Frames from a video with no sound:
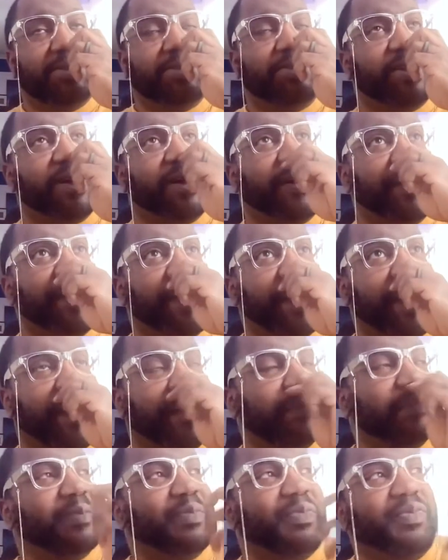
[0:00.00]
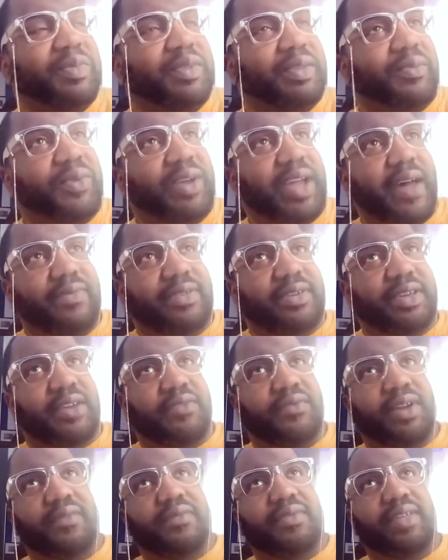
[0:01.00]
So we have to
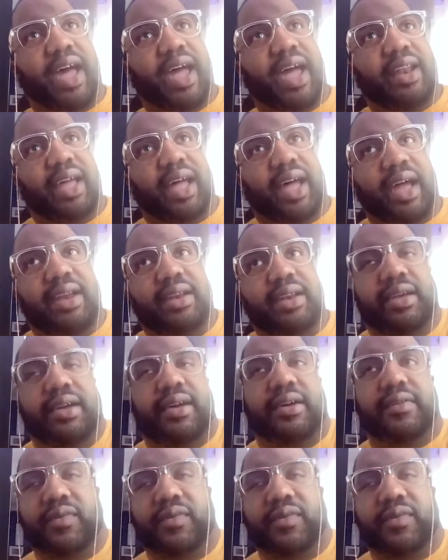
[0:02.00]
get rid of that idea